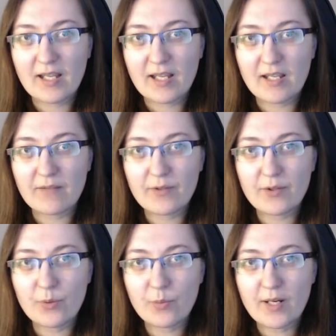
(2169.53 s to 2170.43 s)
If you
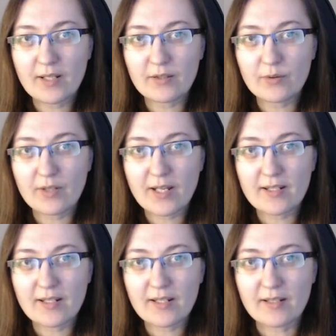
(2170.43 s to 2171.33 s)
do want to get
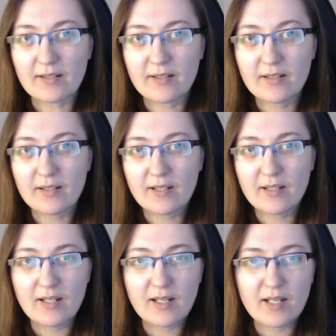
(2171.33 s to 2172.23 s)
in,
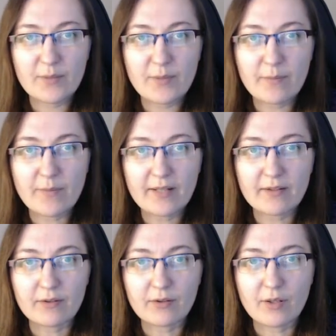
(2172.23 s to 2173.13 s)
it'd be better
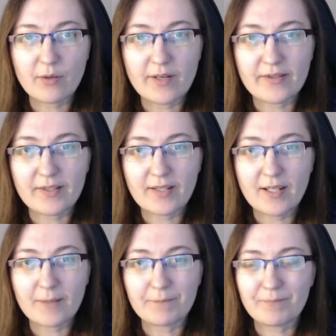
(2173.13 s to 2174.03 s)
to go as a
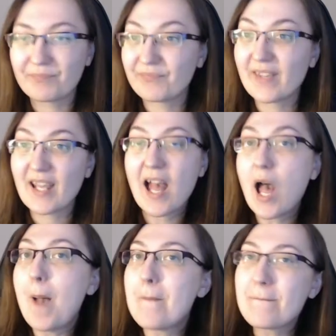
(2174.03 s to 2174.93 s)
team.
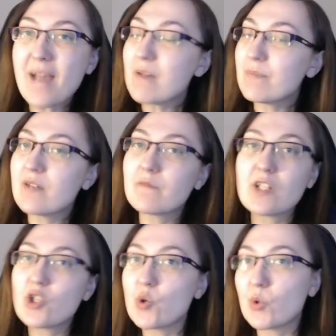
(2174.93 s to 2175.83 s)
Maybe we
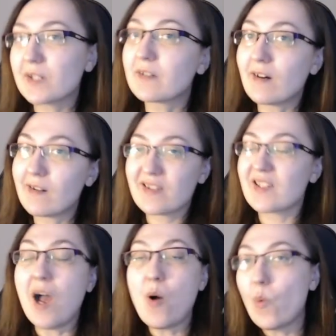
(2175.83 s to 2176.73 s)
should call
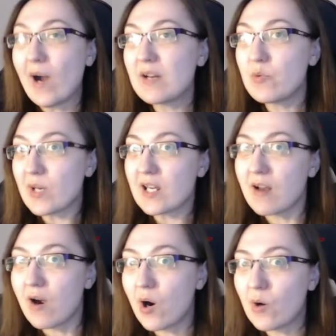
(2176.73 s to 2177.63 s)
someone we
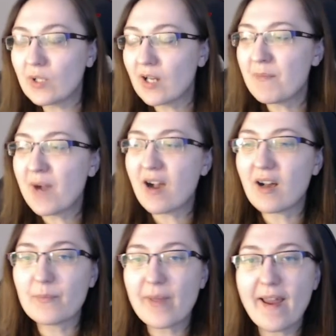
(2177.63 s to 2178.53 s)
know. Come on,
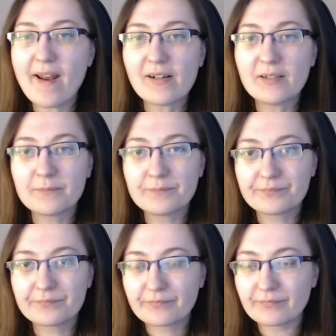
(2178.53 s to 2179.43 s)
Bear.
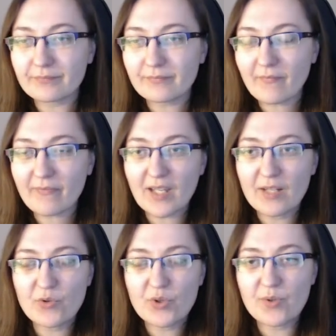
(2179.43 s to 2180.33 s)
We
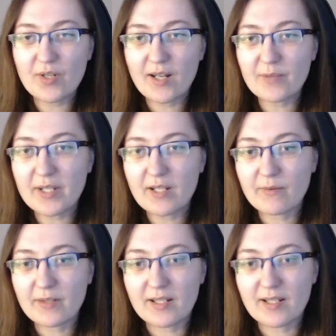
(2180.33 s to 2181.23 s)
should not be
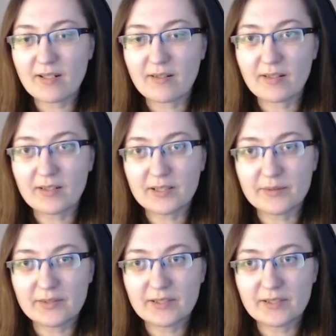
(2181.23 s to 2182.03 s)
going here alone.